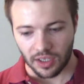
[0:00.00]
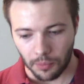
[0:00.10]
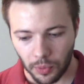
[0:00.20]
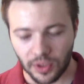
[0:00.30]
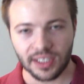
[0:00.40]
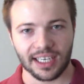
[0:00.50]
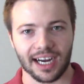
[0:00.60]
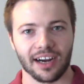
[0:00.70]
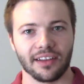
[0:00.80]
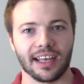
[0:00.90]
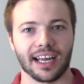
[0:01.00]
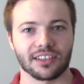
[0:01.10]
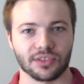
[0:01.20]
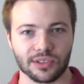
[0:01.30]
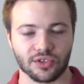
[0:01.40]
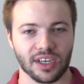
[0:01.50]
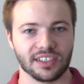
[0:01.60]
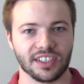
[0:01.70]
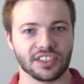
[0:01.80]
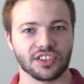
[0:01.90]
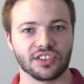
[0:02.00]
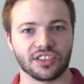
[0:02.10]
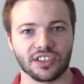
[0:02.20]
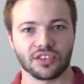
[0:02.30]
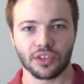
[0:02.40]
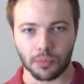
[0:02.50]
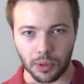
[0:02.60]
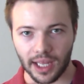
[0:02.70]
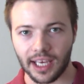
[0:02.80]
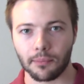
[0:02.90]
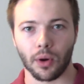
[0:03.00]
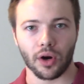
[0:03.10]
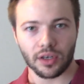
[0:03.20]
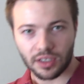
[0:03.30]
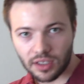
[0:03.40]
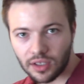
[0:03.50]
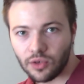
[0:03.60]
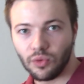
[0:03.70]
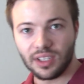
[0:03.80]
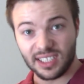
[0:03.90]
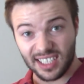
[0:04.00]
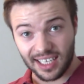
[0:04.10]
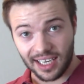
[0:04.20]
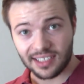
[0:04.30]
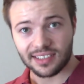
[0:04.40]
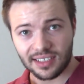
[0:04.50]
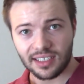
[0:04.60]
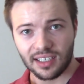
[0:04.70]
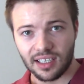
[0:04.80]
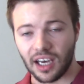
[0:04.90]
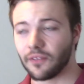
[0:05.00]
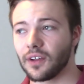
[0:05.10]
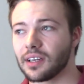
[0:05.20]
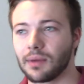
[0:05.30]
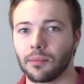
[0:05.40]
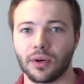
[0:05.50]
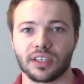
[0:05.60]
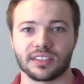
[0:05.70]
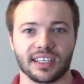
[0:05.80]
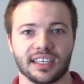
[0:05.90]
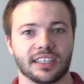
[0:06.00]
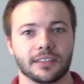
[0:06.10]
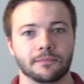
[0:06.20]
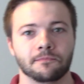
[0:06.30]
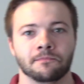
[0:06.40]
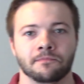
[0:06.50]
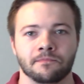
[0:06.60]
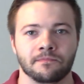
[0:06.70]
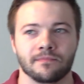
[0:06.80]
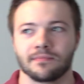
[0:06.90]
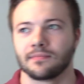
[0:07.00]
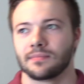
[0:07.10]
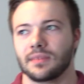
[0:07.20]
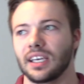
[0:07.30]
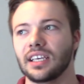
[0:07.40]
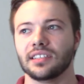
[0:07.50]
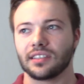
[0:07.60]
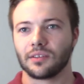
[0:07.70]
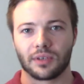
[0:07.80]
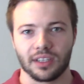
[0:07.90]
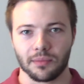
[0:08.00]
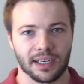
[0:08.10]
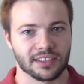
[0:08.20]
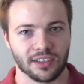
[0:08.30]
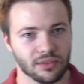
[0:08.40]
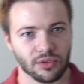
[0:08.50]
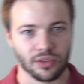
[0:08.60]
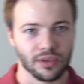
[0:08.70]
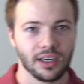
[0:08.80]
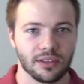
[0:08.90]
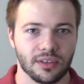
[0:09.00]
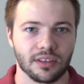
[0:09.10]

completely iron that out so it transitions into the plague part really nicely, I feel like my book is like easily one of the best on Royal Road.